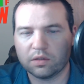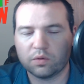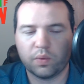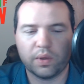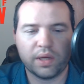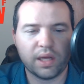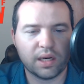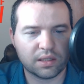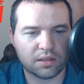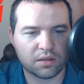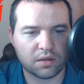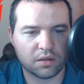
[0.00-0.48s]
We
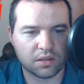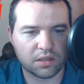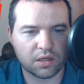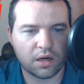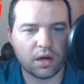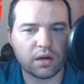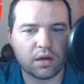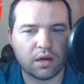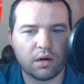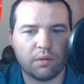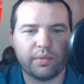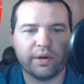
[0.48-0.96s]
got to start
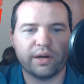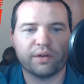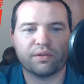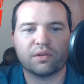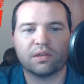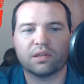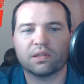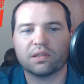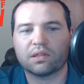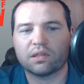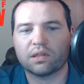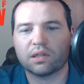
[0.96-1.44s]
talking about
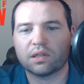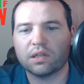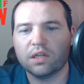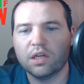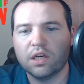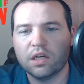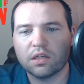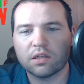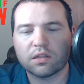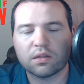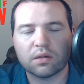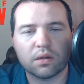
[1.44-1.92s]
this. And
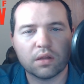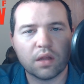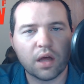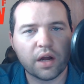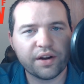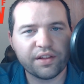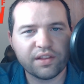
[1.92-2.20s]
so a lot